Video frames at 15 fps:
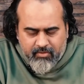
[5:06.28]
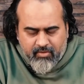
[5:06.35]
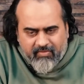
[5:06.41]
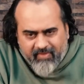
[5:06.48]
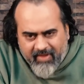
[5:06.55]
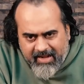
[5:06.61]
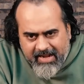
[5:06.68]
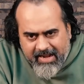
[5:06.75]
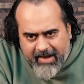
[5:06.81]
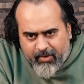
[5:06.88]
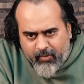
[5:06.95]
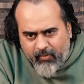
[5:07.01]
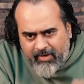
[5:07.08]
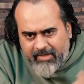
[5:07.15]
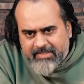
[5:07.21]
to very
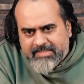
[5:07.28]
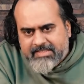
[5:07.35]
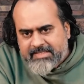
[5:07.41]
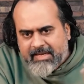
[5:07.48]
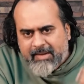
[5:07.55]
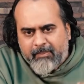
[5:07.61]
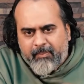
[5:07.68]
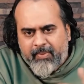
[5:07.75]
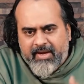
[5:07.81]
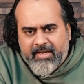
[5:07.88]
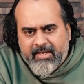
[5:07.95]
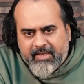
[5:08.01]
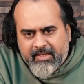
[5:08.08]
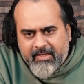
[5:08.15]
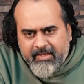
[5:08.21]
adverse
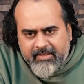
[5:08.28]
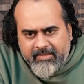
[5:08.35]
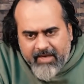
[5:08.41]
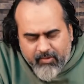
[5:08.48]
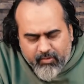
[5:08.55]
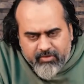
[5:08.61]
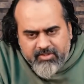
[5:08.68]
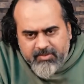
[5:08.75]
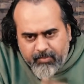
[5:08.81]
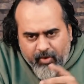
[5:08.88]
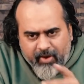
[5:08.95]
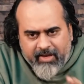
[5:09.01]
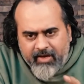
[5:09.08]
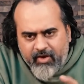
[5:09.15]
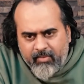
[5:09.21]
company that would
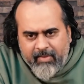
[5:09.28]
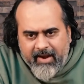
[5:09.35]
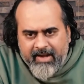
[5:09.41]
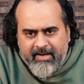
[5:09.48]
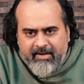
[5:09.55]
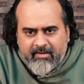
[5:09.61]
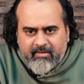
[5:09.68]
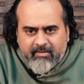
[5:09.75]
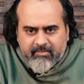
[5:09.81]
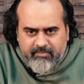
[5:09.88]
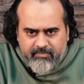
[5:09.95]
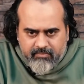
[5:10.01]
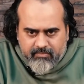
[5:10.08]
spoil your mind.